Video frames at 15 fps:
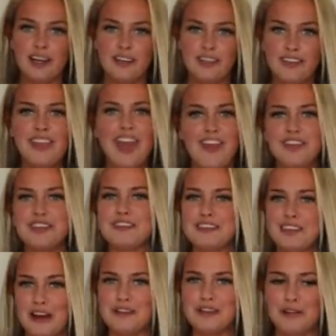yeah, this is
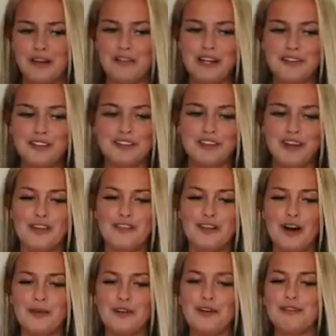definitely my favourite so
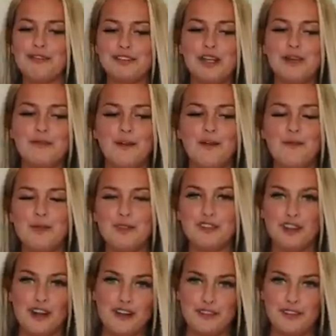far. We've got a few more, but
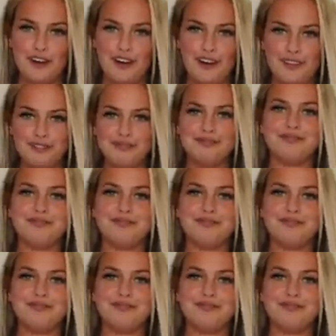so far